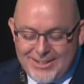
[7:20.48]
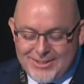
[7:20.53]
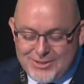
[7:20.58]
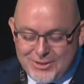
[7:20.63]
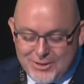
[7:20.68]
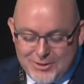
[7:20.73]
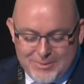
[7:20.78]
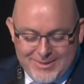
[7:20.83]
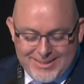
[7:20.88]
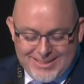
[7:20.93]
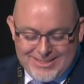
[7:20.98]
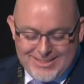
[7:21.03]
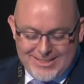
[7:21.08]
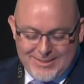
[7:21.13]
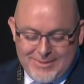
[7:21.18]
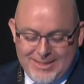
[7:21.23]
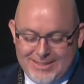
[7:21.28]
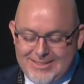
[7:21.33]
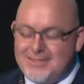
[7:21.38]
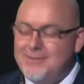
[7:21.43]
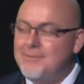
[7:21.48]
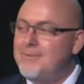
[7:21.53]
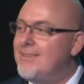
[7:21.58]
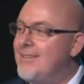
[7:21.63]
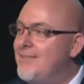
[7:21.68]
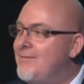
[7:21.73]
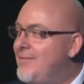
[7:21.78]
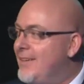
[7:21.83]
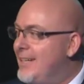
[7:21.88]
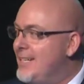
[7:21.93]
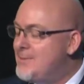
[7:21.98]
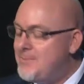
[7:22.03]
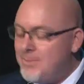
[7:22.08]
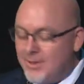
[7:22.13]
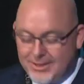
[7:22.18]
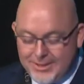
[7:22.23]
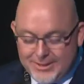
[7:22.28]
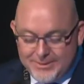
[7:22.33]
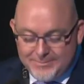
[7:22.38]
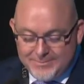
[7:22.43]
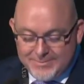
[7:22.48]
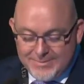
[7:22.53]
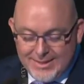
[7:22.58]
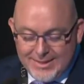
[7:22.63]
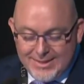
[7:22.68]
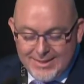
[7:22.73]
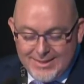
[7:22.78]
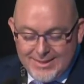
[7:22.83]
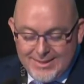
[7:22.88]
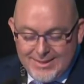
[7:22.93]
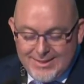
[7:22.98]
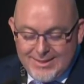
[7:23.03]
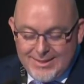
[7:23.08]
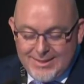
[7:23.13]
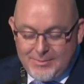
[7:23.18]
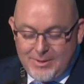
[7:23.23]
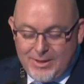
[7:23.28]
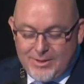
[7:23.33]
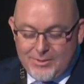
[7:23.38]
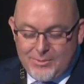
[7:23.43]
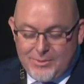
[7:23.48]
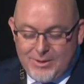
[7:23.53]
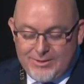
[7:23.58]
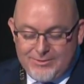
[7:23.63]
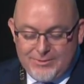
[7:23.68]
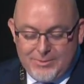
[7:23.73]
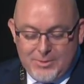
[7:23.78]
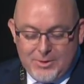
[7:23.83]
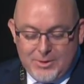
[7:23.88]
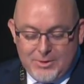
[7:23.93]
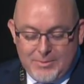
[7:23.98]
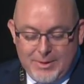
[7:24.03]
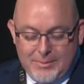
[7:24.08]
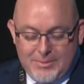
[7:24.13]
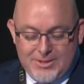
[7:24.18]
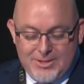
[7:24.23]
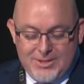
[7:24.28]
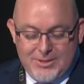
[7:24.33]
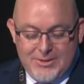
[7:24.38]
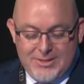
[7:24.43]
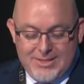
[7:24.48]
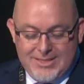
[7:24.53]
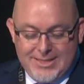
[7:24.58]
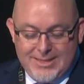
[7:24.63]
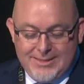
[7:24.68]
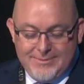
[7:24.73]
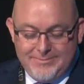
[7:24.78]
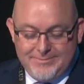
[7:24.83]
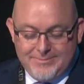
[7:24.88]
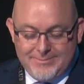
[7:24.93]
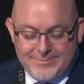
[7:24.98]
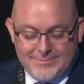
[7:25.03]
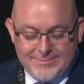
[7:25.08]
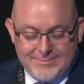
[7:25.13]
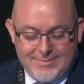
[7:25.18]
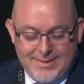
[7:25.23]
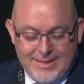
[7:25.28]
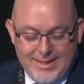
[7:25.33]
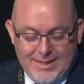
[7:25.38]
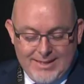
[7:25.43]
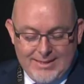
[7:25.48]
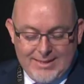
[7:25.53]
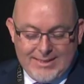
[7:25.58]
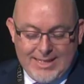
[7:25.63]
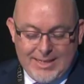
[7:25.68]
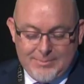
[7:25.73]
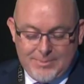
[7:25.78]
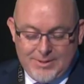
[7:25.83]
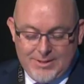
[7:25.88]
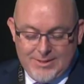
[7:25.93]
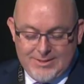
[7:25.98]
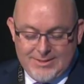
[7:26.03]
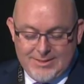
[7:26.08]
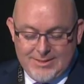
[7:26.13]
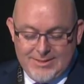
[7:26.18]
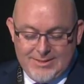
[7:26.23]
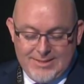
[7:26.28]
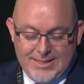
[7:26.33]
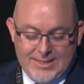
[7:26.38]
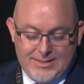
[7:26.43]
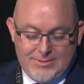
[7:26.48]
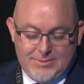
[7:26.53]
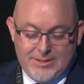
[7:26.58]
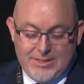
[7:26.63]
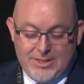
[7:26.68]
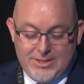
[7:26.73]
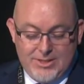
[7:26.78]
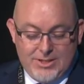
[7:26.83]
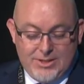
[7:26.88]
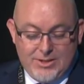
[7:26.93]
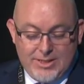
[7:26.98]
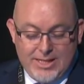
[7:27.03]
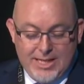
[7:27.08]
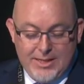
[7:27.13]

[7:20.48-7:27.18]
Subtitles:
told me that she met someone on Facebook about a work from home opportunity, and that person said to her that she